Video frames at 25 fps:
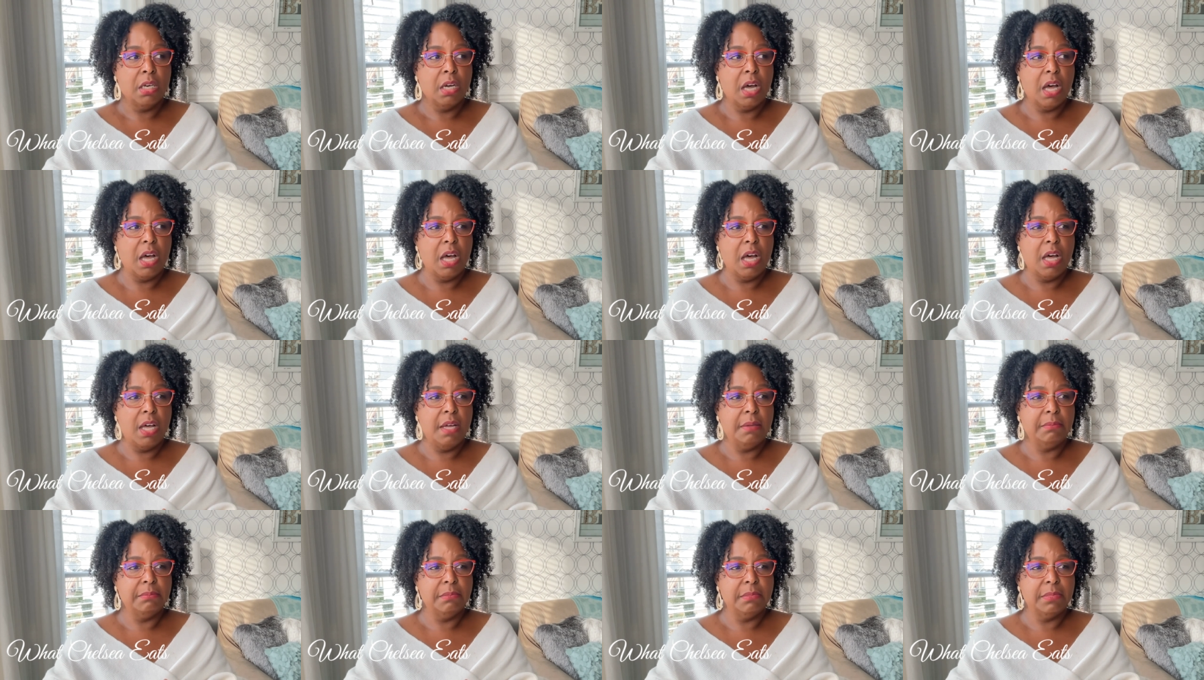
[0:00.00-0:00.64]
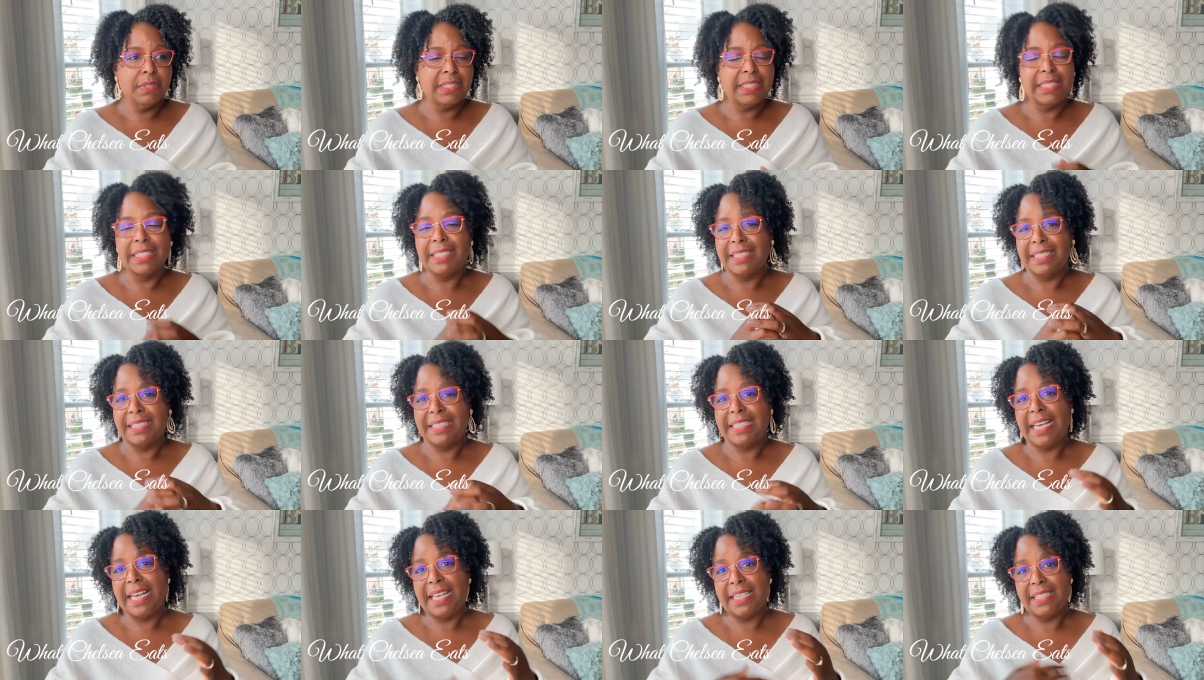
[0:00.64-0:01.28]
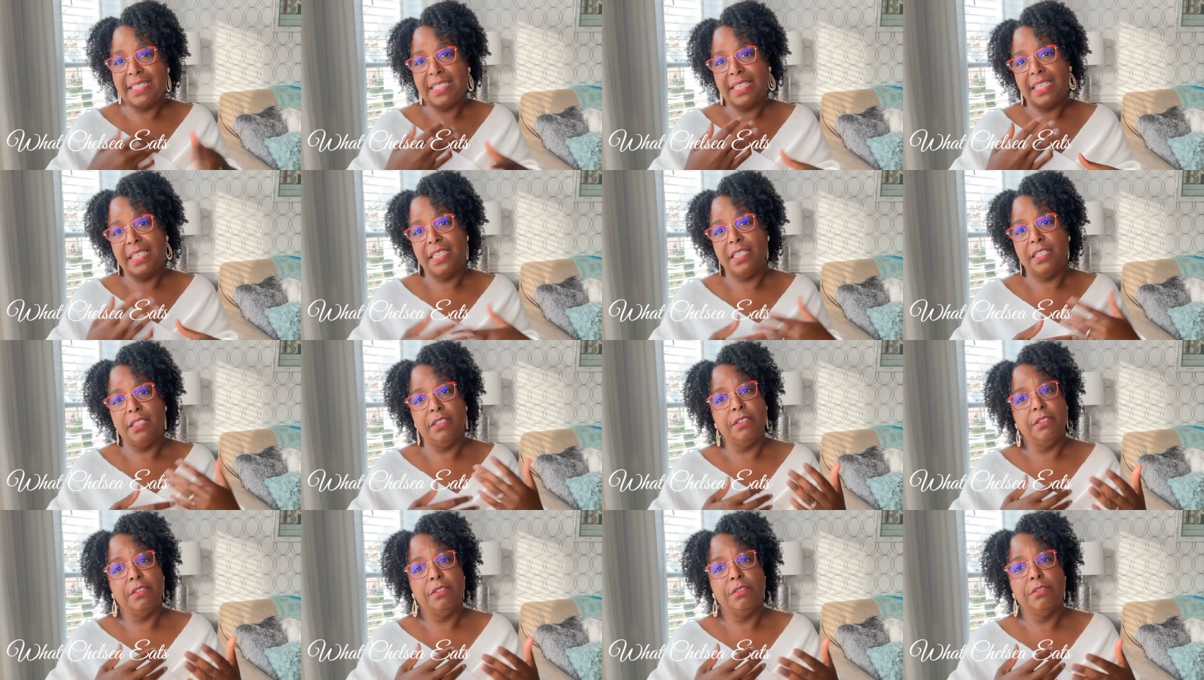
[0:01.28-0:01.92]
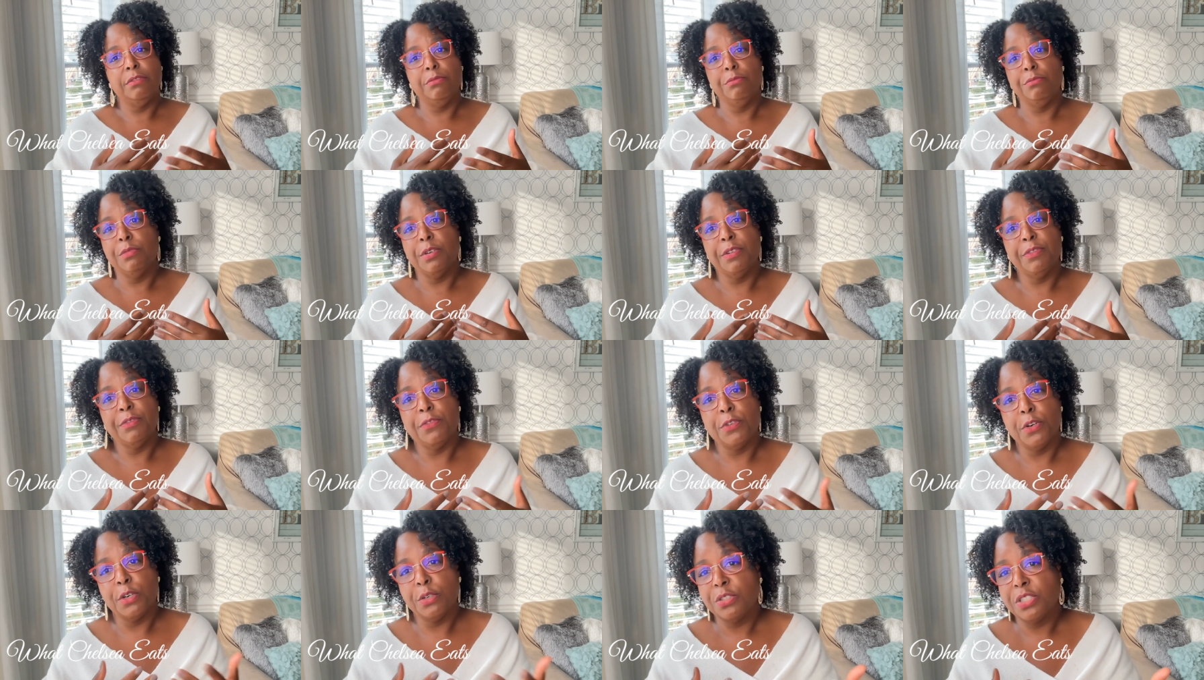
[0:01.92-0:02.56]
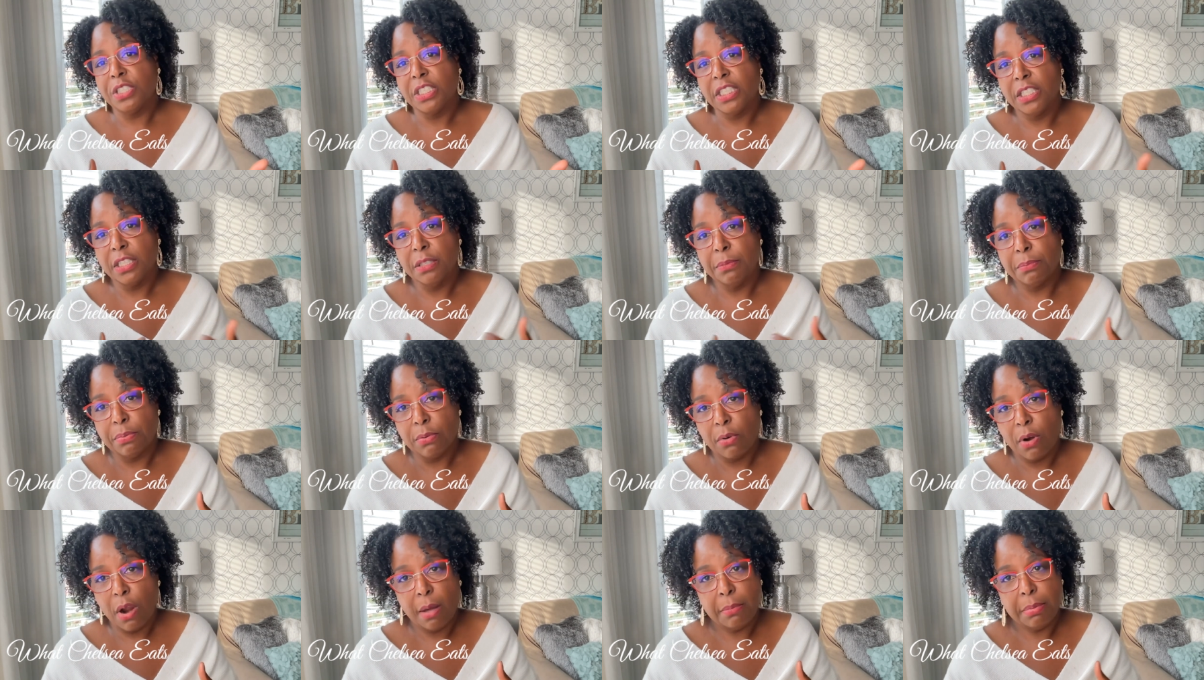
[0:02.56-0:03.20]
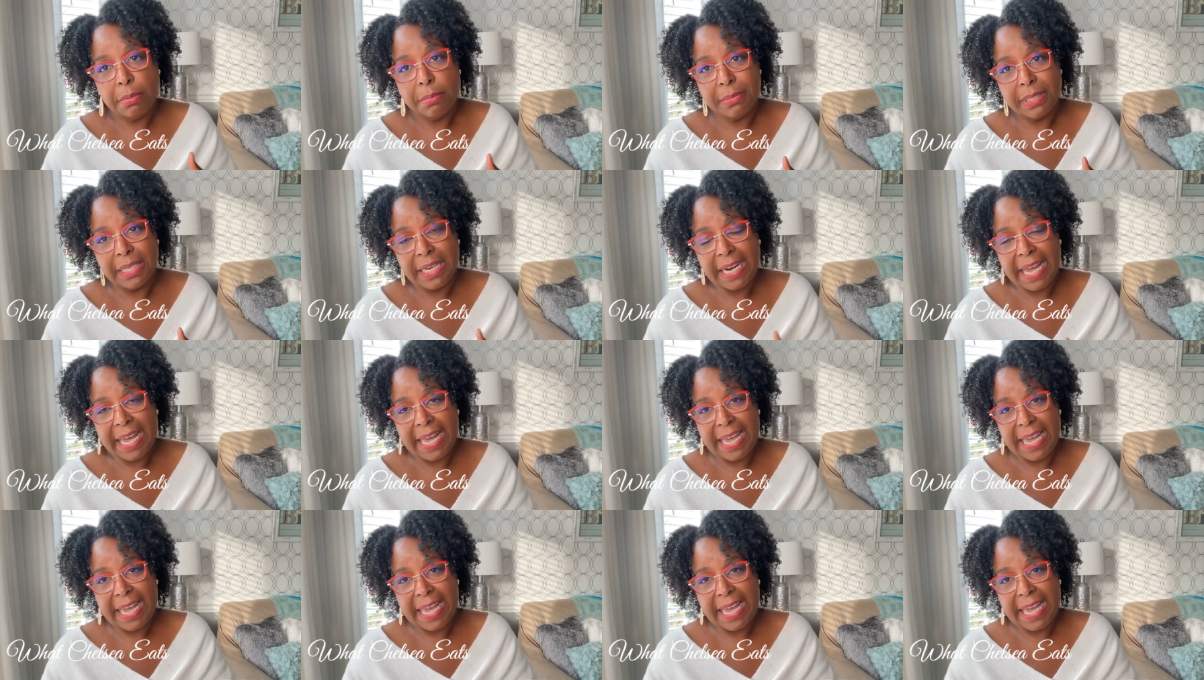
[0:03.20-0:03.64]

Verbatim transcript: um, success in reversing the problem that I